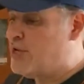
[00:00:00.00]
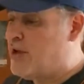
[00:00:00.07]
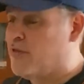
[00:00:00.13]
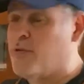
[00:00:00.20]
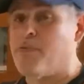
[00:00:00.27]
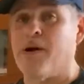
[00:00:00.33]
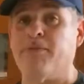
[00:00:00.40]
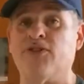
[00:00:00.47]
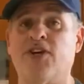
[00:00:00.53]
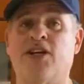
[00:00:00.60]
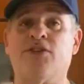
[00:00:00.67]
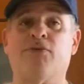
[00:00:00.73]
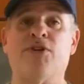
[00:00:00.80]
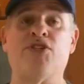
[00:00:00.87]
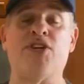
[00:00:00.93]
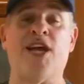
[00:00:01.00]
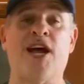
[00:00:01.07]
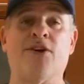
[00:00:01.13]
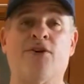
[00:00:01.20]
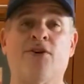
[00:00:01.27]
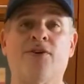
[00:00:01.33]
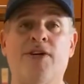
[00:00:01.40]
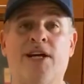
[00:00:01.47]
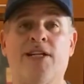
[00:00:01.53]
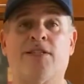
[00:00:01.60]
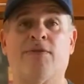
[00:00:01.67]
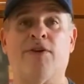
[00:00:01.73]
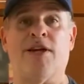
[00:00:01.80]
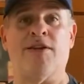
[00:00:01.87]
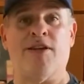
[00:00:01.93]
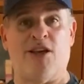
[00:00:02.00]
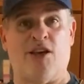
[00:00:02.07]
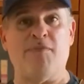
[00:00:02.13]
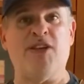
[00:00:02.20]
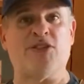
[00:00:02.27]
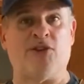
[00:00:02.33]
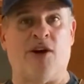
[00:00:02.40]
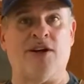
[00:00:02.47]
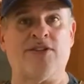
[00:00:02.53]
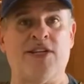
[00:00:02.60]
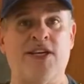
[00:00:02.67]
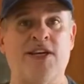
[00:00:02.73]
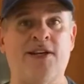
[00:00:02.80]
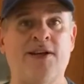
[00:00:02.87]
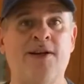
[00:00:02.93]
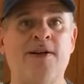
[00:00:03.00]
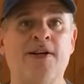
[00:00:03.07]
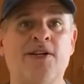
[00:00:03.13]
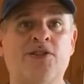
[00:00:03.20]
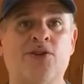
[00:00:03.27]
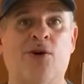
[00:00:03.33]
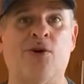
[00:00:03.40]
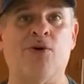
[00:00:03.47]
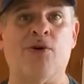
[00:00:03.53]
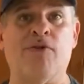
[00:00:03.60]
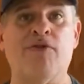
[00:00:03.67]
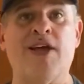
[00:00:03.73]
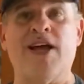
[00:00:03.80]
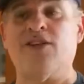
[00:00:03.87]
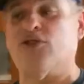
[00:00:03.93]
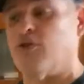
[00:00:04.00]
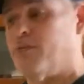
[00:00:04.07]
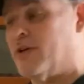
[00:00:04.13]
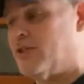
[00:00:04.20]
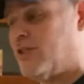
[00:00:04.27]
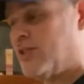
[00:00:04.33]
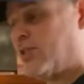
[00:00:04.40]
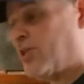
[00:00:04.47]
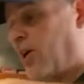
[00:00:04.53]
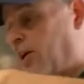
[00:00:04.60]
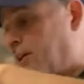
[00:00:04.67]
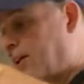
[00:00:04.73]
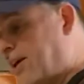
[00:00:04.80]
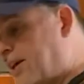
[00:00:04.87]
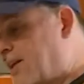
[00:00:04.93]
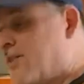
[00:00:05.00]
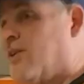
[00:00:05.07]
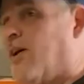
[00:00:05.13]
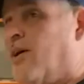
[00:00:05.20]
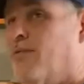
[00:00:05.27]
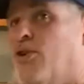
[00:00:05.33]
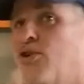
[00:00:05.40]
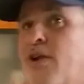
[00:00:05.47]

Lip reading: you have the Parmigiano Reggiano, it could be salty. So if you add too much salt ahead of time, then you